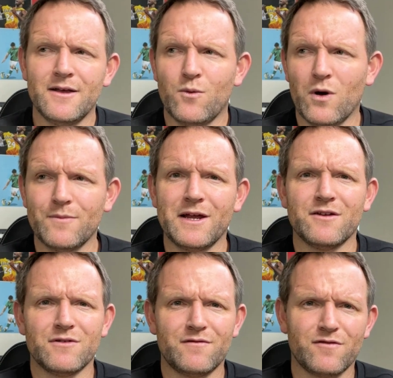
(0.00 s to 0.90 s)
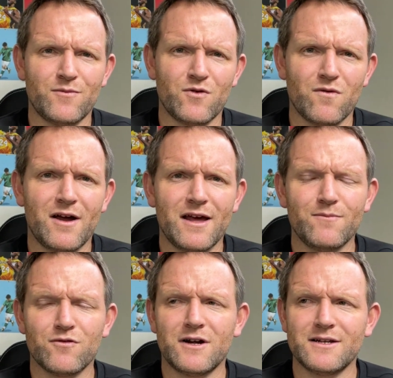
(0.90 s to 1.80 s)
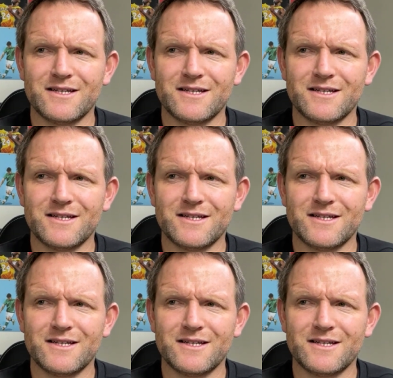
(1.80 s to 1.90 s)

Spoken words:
1 meter in from the right upright,